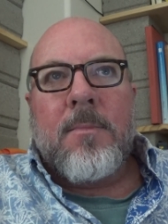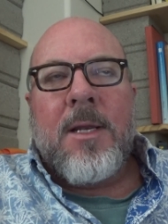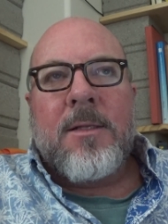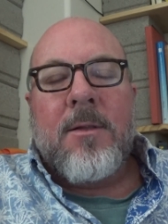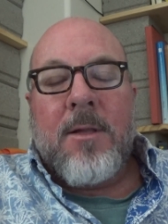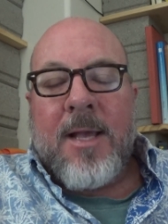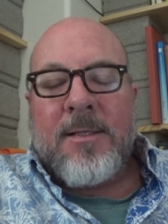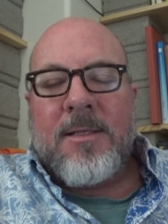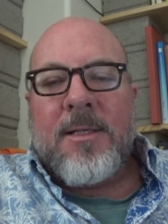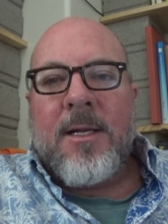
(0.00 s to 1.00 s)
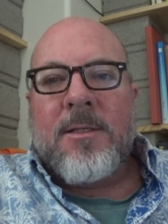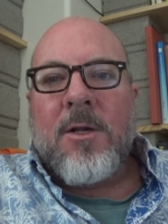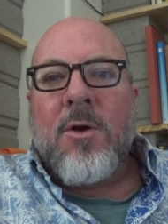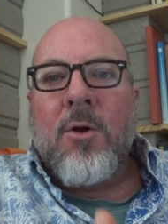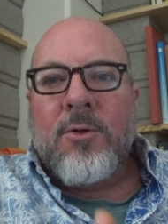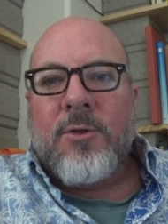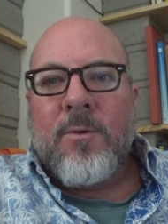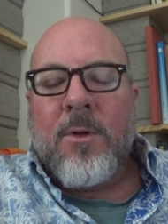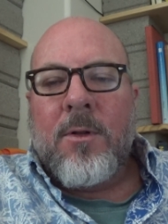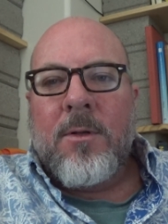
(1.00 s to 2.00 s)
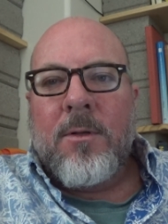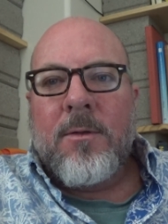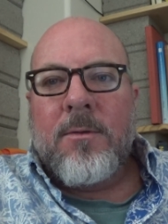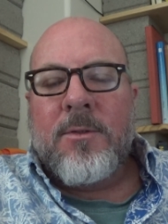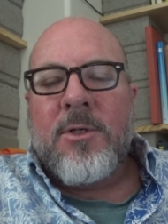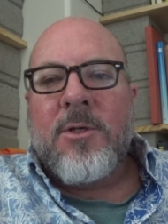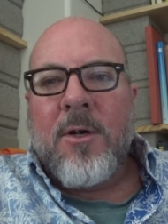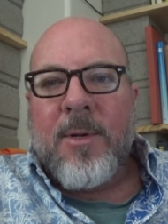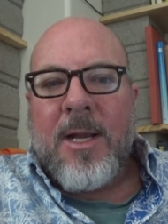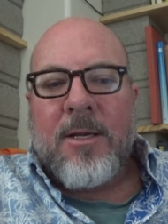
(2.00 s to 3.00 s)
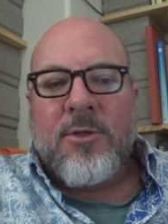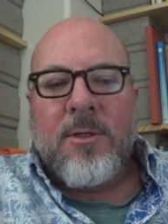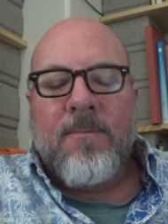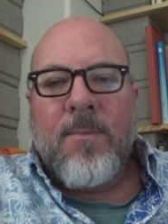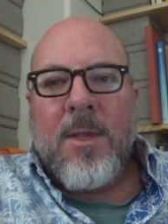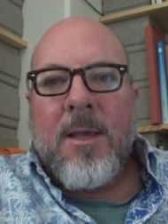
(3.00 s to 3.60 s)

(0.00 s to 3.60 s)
it as I said, it's a cultural determination.